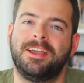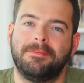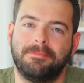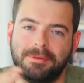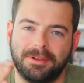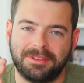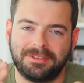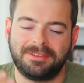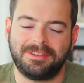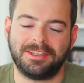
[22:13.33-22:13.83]

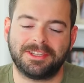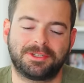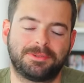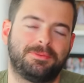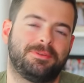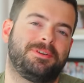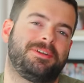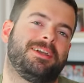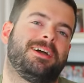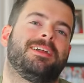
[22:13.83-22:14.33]
but this
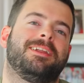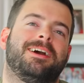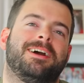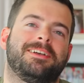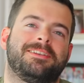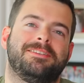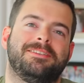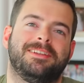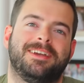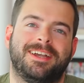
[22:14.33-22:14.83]
one got
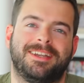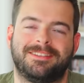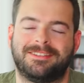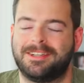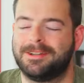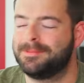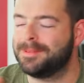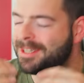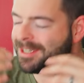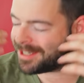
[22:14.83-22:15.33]
oxidized.
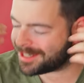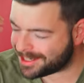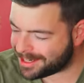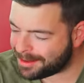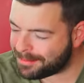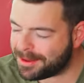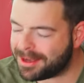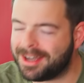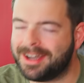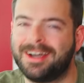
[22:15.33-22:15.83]
And I'm like,
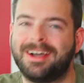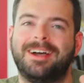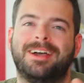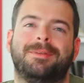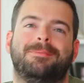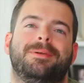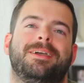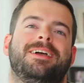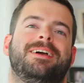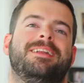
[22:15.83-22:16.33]
come
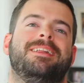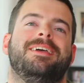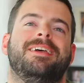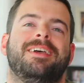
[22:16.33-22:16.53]
on, man.